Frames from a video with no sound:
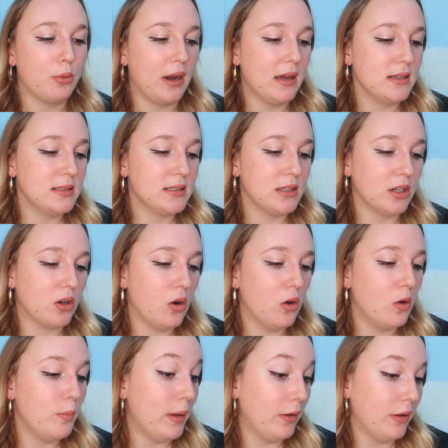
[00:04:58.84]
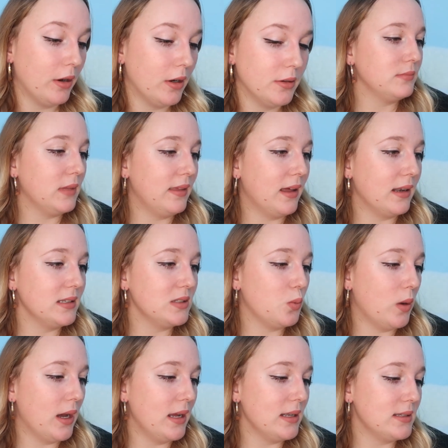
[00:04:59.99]
brand, Nicole Miller, and that is
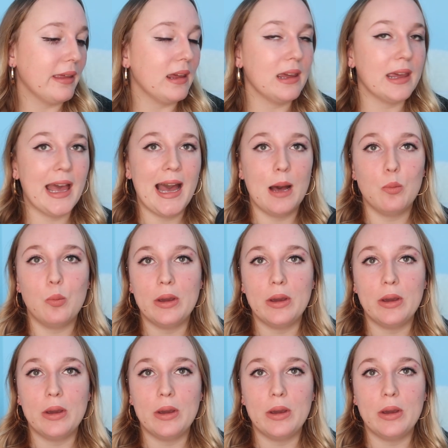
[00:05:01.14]
what the ab